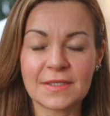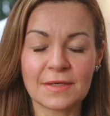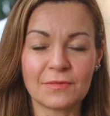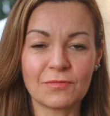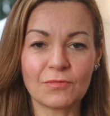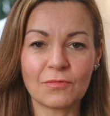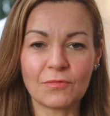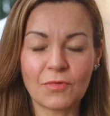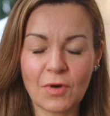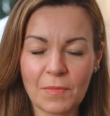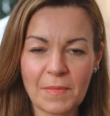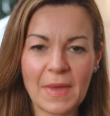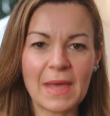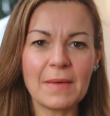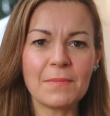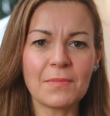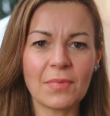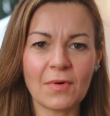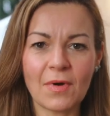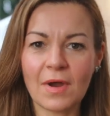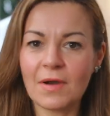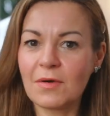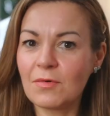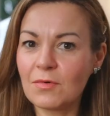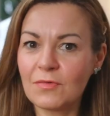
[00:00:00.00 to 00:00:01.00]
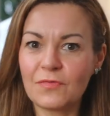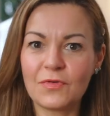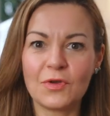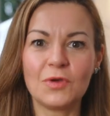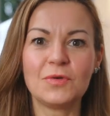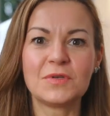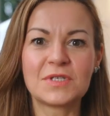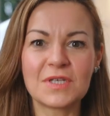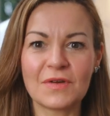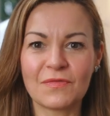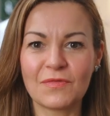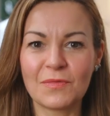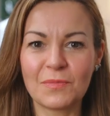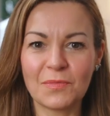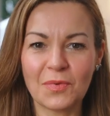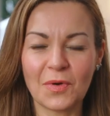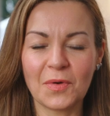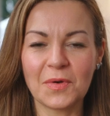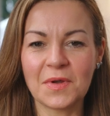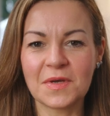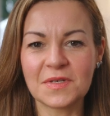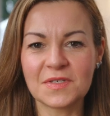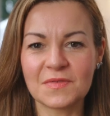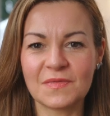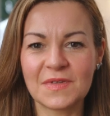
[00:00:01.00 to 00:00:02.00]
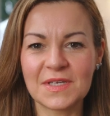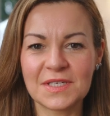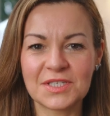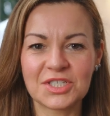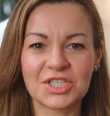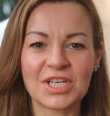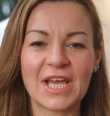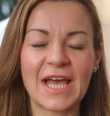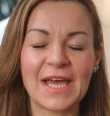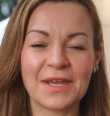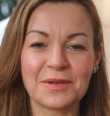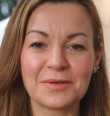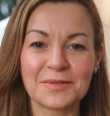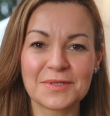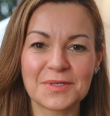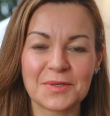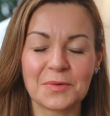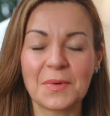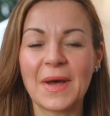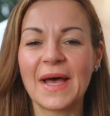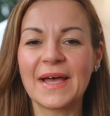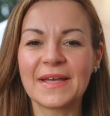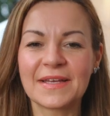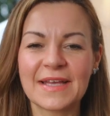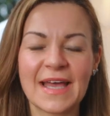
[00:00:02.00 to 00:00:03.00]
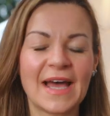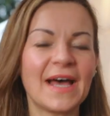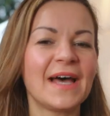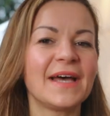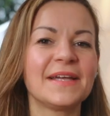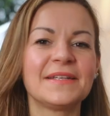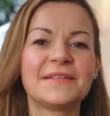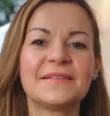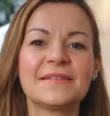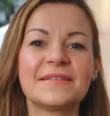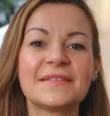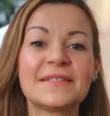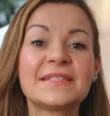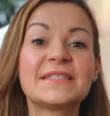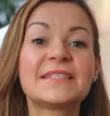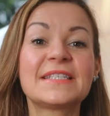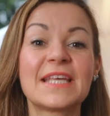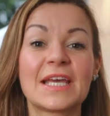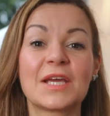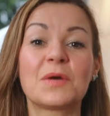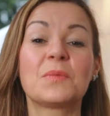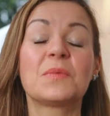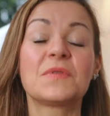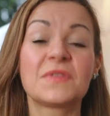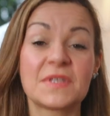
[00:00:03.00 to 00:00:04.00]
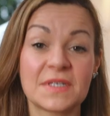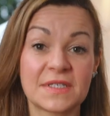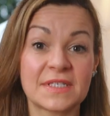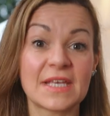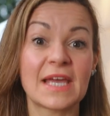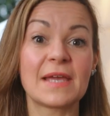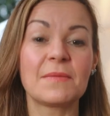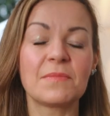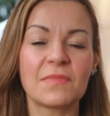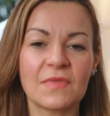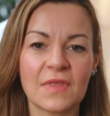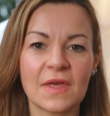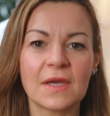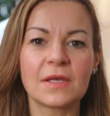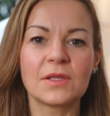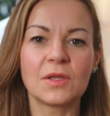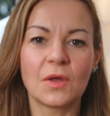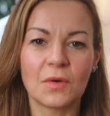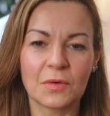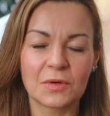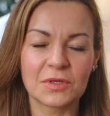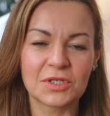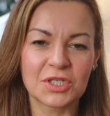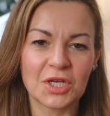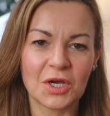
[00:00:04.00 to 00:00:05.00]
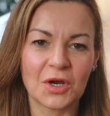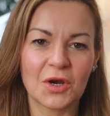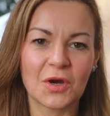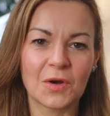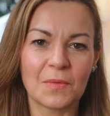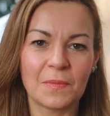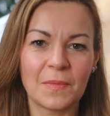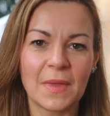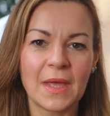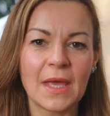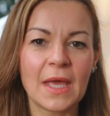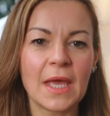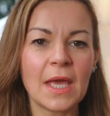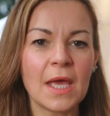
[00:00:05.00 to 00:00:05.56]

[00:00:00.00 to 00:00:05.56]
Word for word: And remember, I review different products for this channel, so I can't stick with the same thing long term.